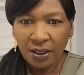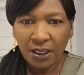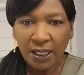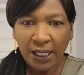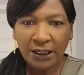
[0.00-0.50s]

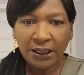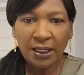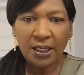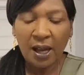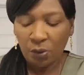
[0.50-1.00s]
The next
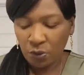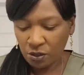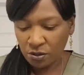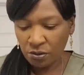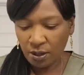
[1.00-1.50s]
thing I
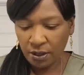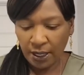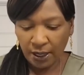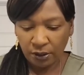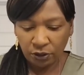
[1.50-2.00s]
want to
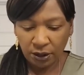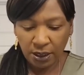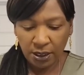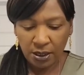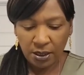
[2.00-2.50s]
announce
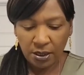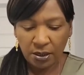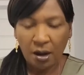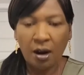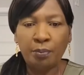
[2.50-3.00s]

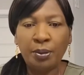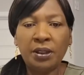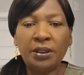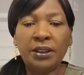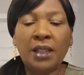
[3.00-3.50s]
is our
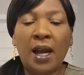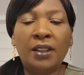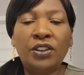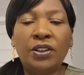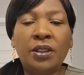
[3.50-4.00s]
Pillar
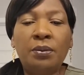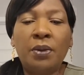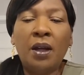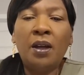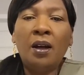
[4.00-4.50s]

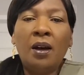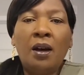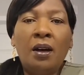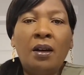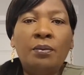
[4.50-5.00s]
Scholarship
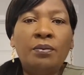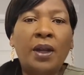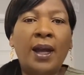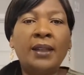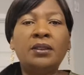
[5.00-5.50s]
um,
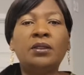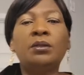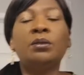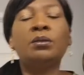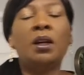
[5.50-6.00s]
I
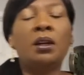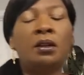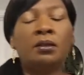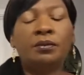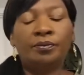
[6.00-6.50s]
do,
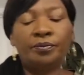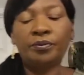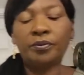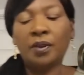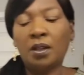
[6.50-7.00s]
uh,
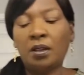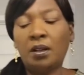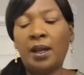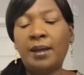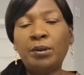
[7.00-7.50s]

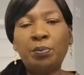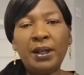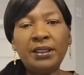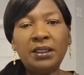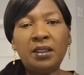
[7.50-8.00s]
I am the
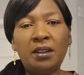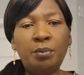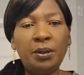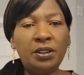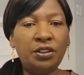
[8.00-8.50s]
president
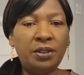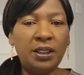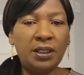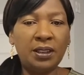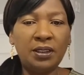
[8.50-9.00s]
of Pillar
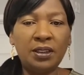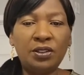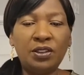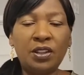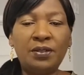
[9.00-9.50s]
Training and
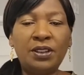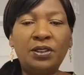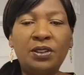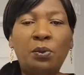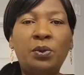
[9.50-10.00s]
Skills
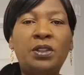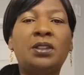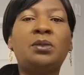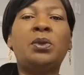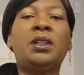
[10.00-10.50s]
Services, so we
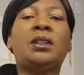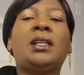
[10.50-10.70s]
just want to